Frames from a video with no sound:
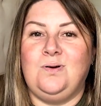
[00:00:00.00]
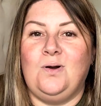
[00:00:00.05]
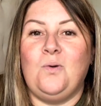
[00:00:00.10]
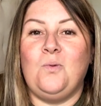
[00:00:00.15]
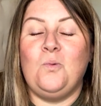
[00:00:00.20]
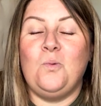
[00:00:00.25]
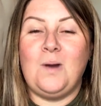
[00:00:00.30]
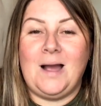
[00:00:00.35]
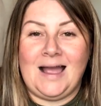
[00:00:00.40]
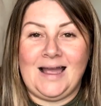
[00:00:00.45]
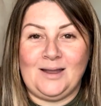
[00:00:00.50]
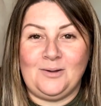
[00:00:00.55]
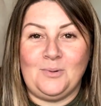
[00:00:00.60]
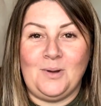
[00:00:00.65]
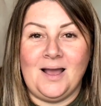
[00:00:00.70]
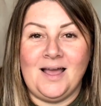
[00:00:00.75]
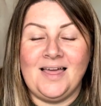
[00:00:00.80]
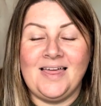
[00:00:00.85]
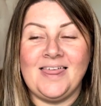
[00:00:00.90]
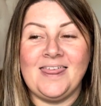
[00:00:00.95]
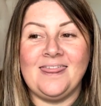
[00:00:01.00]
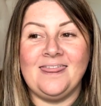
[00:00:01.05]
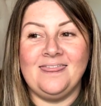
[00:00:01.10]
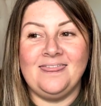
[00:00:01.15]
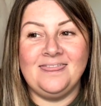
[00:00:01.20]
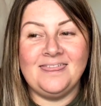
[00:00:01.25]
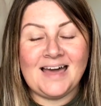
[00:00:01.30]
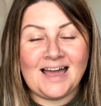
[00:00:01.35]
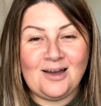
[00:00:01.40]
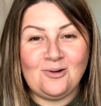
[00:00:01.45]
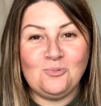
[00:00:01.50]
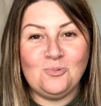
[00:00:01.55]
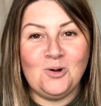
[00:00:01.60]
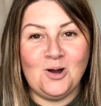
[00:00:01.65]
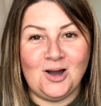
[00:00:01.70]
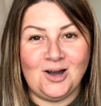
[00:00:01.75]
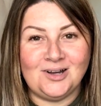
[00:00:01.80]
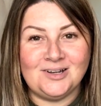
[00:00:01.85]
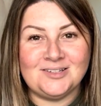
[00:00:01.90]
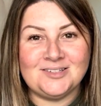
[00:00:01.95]
Wow, that
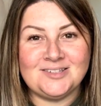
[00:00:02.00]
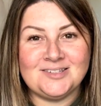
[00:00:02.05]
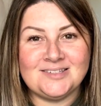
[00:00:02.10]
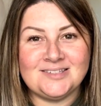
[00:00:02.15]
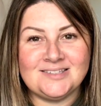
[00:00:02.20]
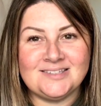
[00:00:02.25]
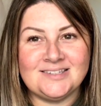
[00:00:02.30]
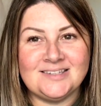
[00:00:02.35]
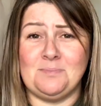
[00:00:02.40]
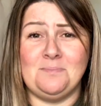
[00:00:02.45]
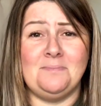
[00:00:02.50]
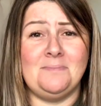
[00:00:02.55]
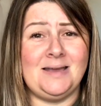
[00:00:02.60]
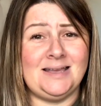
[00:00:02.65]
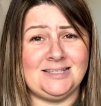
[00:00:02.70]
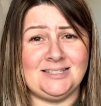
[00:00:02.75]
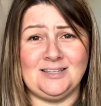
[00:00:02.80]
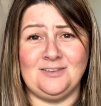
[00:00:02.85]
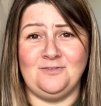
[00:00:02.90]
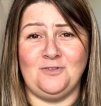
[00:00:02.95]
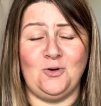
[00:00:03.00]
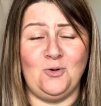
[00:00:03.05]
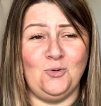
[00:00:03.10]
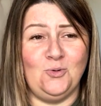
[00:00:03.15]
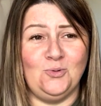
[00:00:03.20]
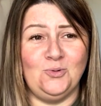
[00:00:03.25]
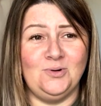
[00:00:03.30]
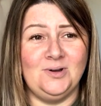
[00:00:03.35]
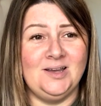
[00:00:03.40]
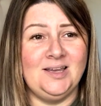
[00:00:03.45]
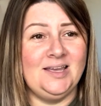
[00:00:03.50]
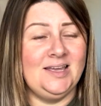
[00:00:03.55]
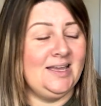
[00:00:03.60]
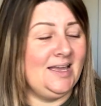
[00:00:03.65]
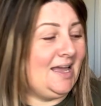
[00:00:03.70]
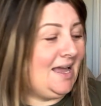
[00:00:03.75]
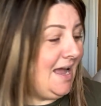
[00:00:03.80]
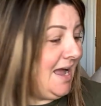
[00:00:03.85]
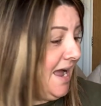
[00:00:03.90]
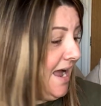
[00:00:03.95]
was a massive haul.
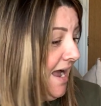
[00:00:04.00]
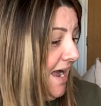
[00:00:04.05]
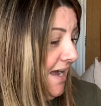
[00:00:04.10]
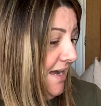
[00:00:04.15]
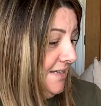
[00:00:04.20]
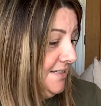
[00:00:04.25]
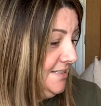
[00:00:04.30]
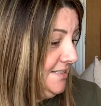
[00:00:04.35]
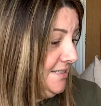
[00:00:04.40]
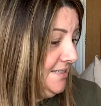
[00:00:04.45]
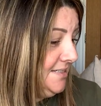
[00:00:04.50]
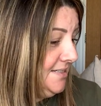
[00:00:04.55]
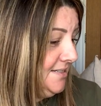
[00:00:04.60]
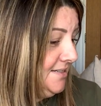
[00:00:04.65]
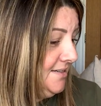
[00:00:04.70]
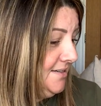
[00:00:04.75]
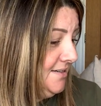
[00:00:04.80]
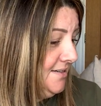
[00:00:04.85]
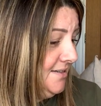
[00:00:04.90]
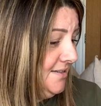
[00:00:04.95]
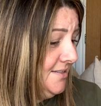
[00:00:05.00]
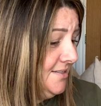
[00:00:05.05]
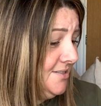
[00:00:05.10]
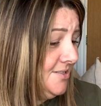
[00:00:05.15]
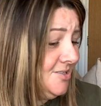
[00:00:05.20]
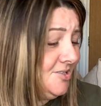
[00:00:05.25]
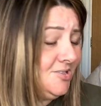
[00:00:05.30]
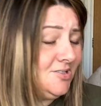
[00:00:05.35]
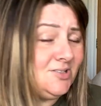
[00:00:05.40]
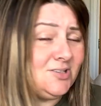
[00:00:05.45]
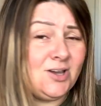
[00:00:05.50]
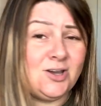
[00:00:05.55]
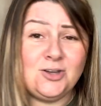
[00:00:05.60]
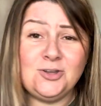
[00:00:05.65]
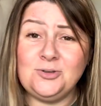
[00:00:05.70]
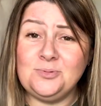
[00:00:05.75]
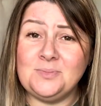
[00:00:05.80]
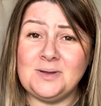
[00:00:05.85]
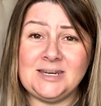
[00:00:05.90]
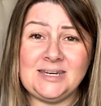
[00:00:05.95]
And
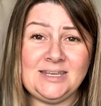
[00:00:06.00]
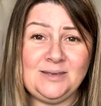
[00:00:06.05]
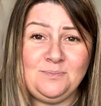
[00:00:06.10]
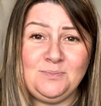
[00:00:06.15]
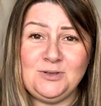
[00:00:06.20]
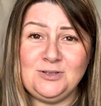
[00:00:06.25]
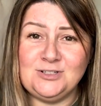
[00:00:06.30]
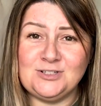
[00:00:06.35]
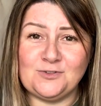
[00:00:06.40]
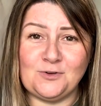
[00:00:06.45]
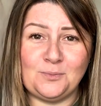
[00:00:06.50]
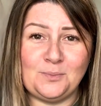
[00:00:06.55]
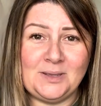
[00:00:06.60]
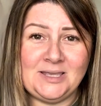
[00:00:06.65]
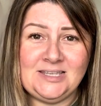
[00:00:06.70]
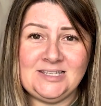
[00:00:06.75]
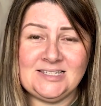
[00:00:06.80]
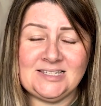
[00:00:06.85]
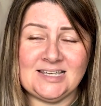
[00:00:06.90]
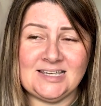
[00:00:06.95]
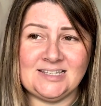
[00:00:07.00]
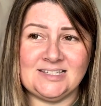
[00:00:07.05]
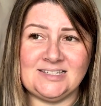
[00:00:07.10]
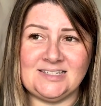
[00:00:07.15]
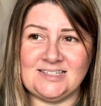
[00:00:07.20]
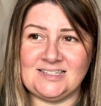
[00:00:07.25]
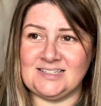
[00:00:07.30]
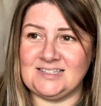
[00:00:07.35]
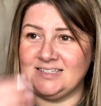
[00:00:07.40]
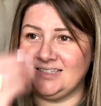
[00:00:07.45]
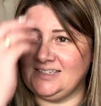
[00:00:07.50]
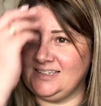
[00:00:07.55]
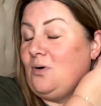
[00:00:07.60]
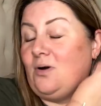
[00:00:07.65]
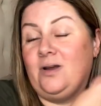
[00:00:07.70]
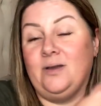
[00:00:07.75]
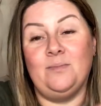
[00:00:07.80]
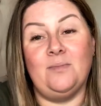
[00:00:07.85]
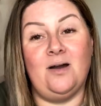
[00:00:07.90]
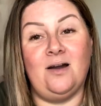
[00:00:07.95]
so many beautiful pieces.
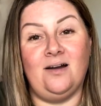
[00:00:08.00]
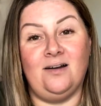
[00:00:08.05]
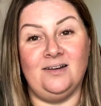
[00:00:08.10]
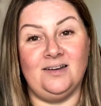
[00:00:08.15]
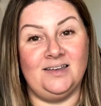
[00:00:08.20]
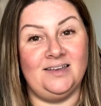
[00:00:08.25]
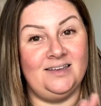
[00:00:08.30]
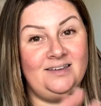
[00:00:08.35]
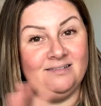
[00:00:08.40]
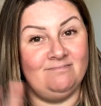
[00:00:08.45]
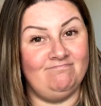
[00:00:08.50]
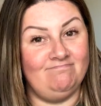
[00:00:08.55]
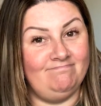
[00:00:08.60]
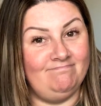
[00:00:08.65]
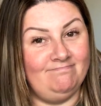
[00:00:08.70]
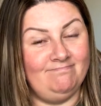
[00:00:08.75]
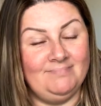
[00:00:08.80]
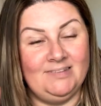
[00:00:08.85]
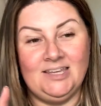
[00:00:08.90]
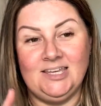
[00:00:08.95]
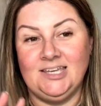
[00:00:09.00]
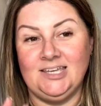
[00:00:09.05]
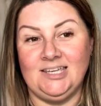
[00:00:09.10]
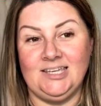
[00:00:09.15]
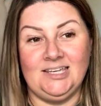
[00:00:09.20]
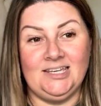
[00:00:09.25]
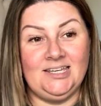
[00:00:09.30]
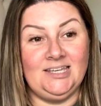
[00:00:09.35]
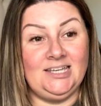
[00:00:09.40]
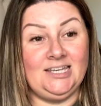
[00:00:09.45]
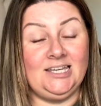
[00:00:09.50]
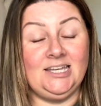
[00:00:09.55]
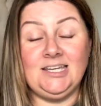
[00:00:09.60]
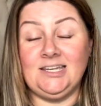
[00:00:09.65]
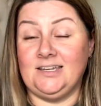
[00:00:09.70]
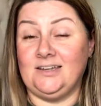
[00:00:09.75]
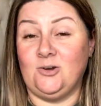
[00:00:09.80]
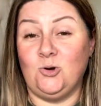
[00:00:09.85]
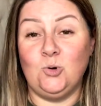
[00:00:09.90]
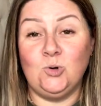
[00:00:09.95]
Primark.
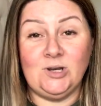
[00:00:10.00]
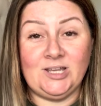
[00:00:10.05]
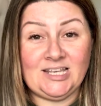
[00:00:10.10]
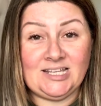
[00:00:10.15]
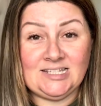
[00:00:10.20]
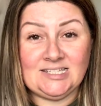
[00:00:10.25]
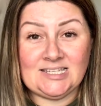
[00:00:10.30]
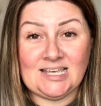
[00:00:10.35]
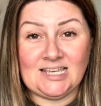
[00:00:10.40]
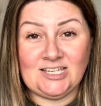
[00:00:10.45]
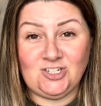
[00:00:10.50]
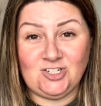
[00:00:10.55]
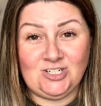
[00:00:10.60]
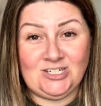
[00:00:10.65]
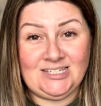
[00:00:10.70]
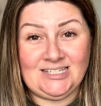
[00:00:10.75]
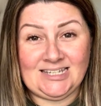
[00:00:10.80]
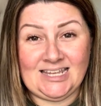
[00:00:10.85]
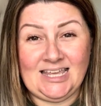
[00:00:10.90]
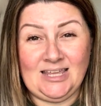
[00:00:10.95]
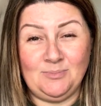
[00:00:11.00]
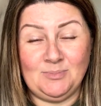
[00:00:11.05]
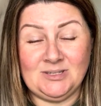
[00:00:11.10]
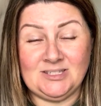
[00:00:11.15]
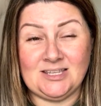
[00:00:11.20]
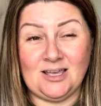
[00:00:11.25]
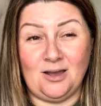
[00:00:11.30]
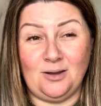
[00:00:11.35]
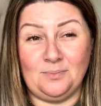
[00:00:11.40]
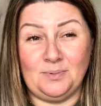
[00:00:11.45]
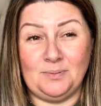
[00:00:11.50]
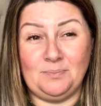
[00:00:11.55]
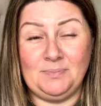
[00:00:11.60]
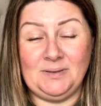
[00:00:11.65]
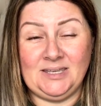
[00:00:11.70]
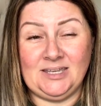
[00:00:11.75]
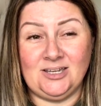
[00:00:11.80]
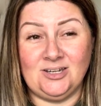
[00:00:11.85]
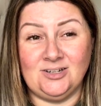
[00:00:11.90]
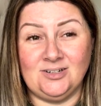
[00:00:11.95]
All I can say is you need to keep this up
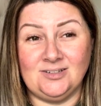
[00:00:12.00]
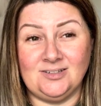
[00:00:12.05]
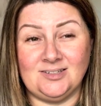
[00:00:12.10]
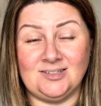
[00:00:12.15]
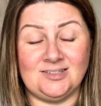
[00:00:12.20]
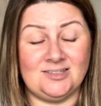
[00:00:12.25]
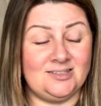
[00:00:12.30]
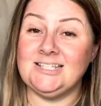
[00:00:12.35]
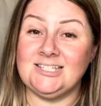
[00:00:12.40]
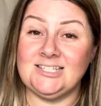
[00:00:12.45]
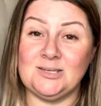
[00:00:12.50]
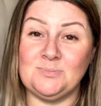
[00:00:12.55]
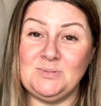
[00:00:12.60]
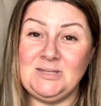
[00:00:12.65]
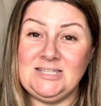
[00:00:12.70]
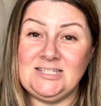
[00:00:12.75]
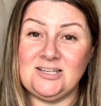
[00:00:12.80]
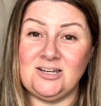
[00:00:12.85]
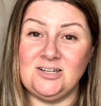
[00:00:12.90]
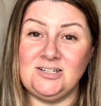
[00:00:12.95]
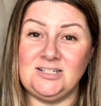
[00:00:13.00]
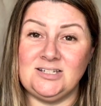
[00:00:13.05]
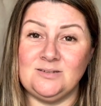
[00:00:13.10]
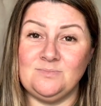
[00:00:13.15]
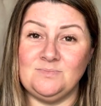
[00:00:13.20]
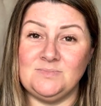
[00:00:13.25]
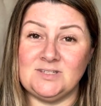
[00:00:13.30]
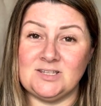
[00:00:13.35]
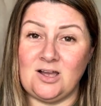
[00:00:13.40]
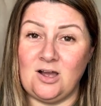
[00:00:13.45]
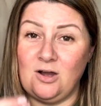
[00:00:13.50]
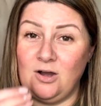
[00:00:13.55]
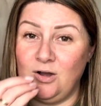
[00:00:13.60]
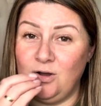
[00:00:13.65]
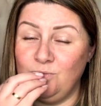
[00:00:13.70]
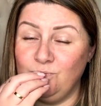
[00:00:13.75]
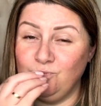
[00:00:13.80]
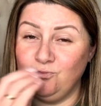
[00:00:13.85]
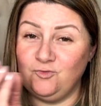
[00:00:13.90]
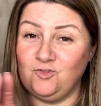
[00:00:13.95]
because some of these items are